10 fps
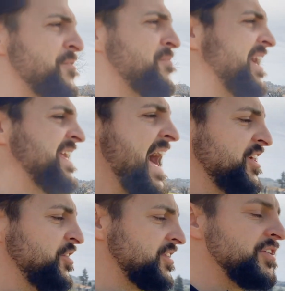But yeah,
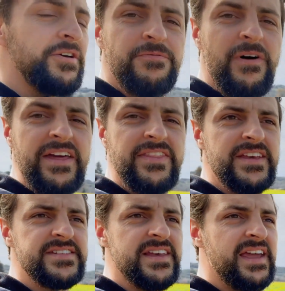you can find
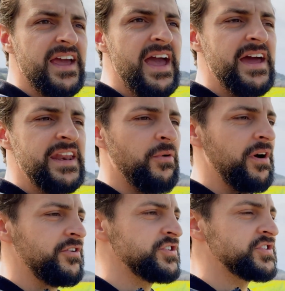these like anywhere.
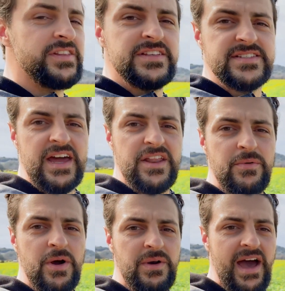They're just on the side of the
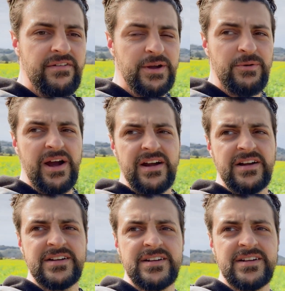road everywhere.